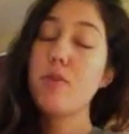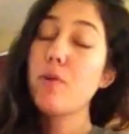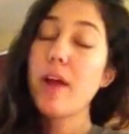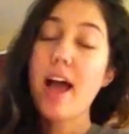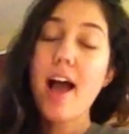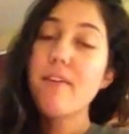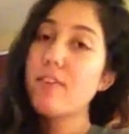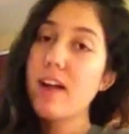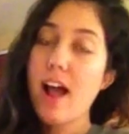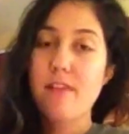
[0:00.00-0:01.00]
don't
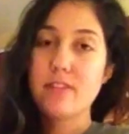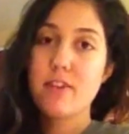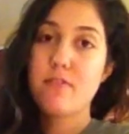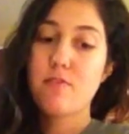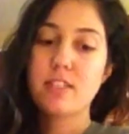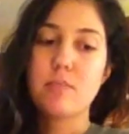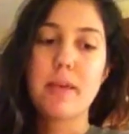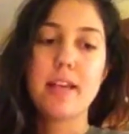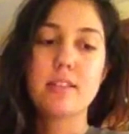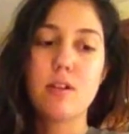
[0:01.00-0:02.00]
ever have to have a
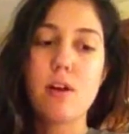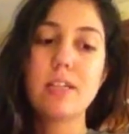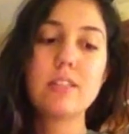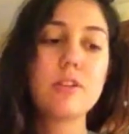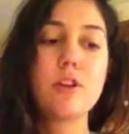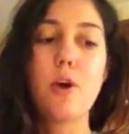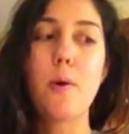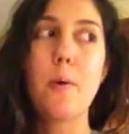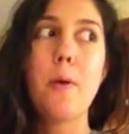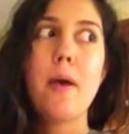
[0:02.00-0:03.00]
recipe as long as you
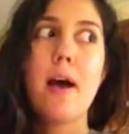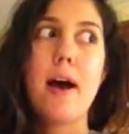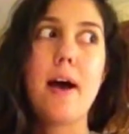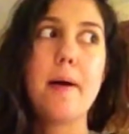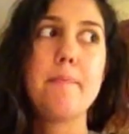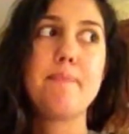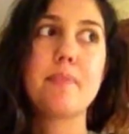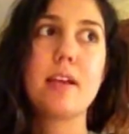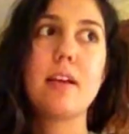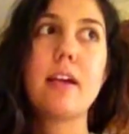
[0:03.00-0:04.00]
know
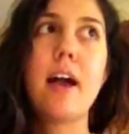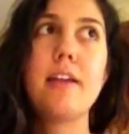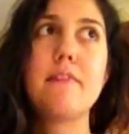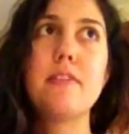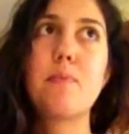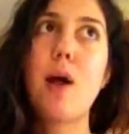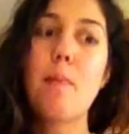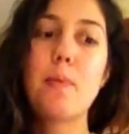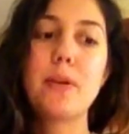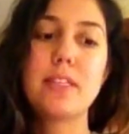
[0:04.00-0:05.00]
kind of the
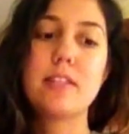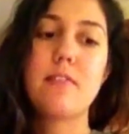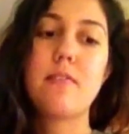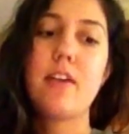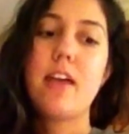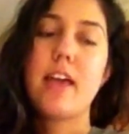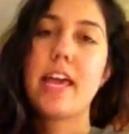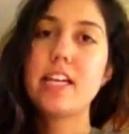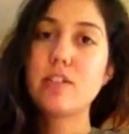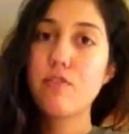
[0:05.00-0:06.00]
properties of
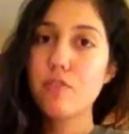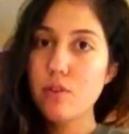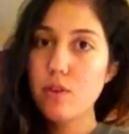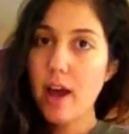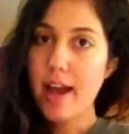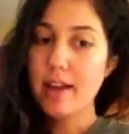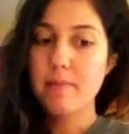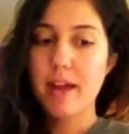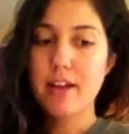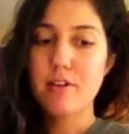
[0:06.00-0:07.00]
each food item
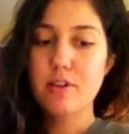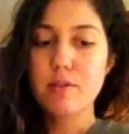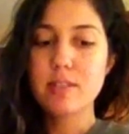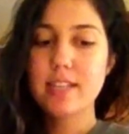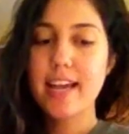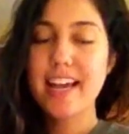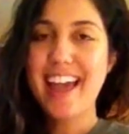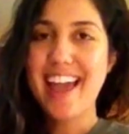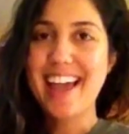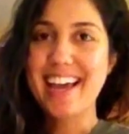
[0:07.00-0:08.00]
that you're using,
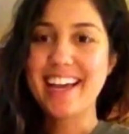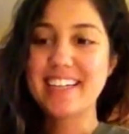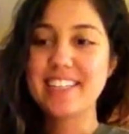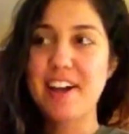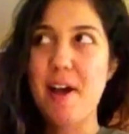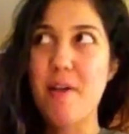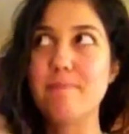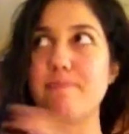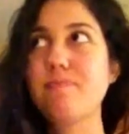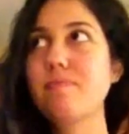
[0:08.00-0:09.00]
and
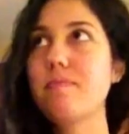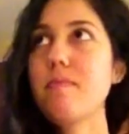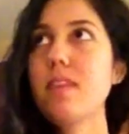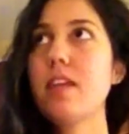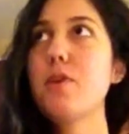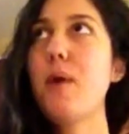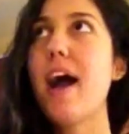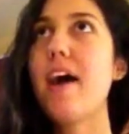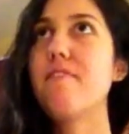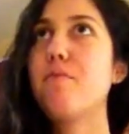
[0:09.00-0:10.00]
you
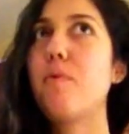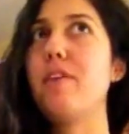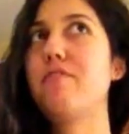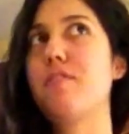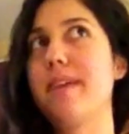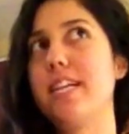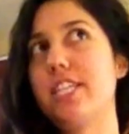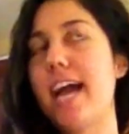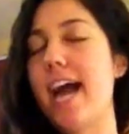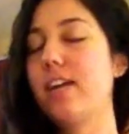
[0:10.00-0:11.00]
have one from each
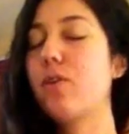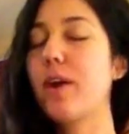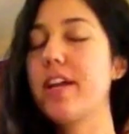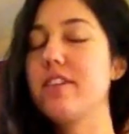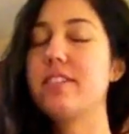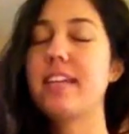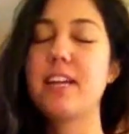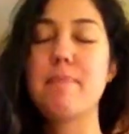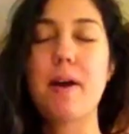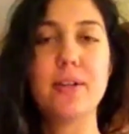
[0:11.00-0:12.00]
category. You just kind
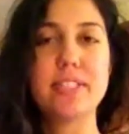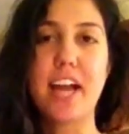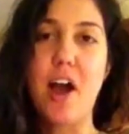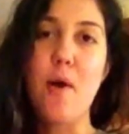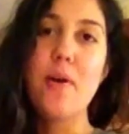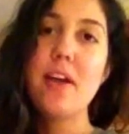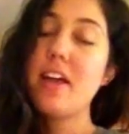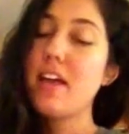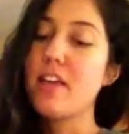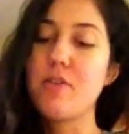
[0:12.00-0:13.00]
of balance it out.
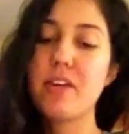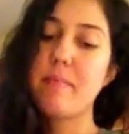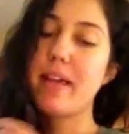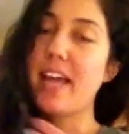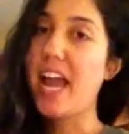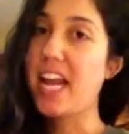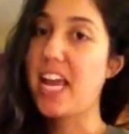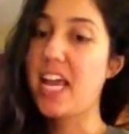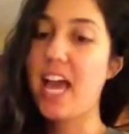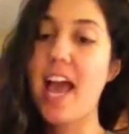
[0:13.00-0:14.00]
You can make
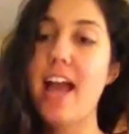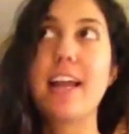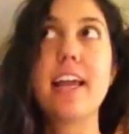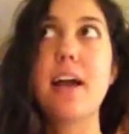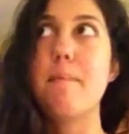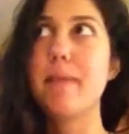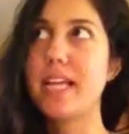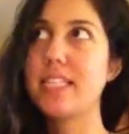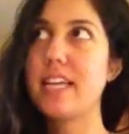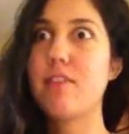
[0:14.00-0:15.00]
any
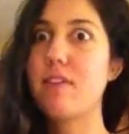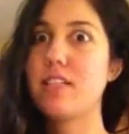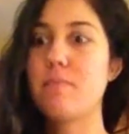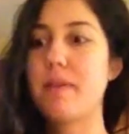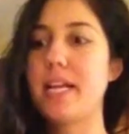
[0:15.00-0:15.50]
amazing recipe